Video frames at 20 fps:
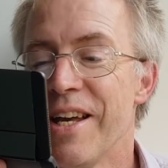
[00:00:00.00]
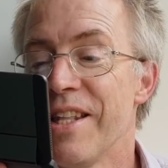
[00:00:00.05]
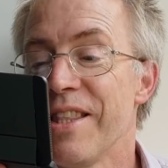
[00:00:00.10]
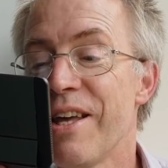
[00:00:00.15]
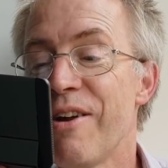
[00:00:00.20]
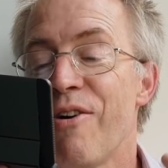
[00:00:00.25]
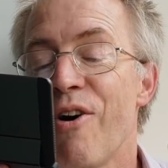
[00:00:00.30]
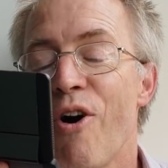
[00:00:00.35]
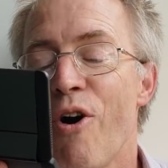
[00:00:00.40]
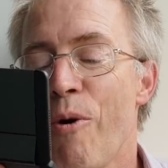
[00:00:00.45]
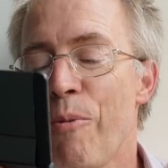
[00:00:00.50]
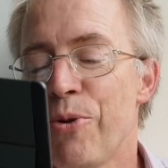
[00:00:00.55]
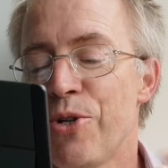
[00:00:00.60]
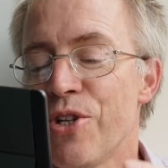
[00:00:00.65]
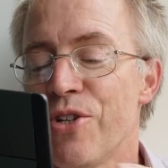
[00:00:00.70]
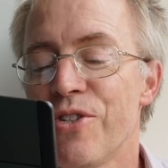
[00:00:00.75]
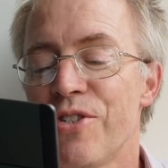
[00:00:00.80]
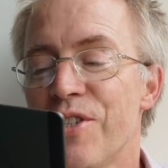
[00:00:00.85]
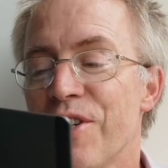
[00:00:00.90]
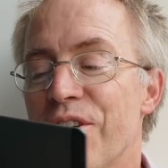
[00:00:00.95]
There are
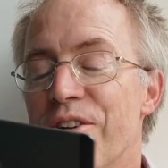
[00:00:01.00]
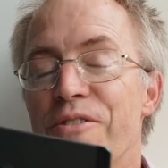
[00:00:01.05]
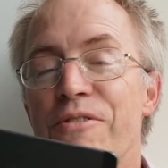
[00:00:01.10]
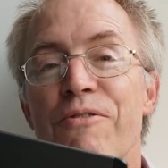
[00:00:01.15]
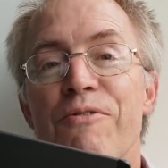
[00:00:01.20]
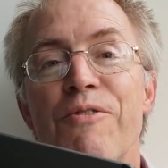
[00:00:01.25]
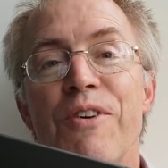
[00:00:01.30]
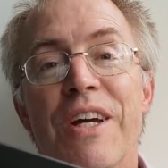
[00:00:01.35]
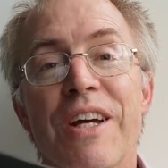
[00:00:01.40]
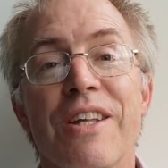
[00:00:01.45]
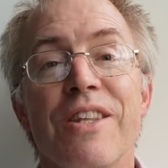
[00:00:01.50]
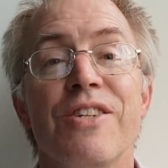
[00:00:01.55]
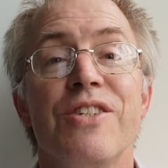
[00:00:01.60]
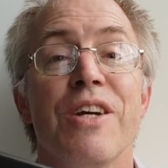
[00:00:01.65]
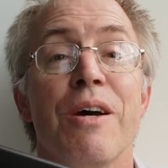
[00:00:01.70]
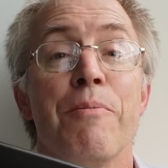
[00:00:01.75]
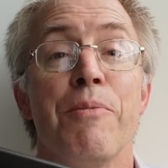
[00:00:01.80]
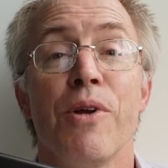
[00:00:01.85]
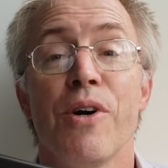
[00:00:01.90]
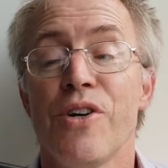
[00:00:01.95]
options to configure the
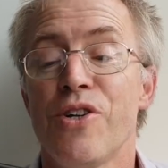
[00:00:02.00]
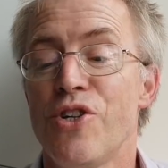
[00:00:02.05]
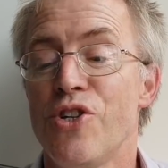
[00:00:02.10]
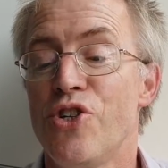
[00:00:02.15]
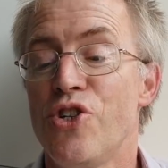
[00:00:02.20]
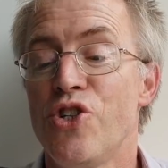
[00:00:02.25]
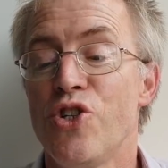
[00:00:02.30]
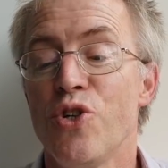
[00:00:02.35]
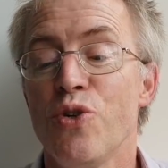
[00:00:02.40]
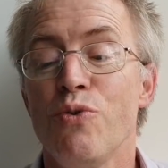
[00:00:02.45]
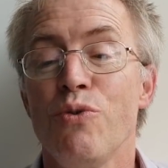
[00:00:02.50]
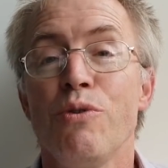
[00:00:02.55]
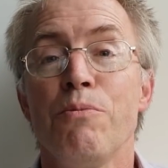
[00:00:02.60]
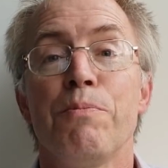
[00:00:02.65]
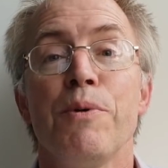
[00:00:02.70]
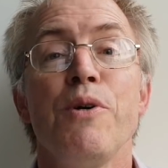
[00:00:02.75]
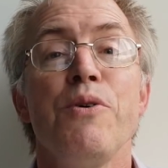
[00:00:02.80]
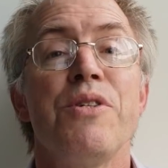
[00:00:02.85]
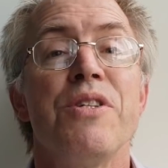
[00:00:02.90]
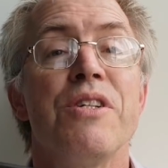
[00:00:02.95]
Gemini to dual
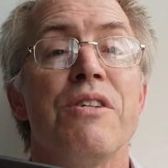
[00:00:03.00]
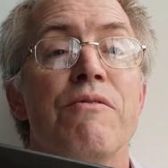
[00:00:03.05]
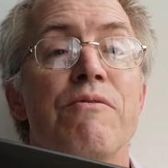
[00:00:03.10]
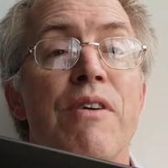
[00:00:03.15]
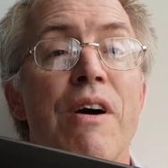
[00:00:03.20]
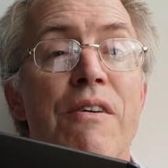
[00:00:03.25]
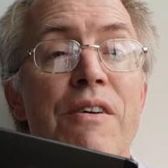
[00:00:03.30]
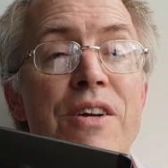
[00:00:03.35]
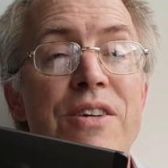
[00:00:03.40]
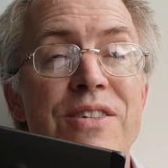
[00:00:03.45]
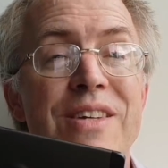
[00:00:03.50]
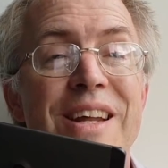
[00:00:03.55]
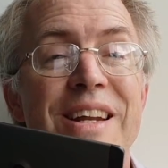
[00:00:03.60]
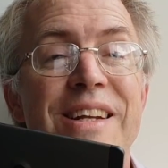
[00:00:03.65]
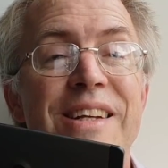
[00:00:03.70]
boot into various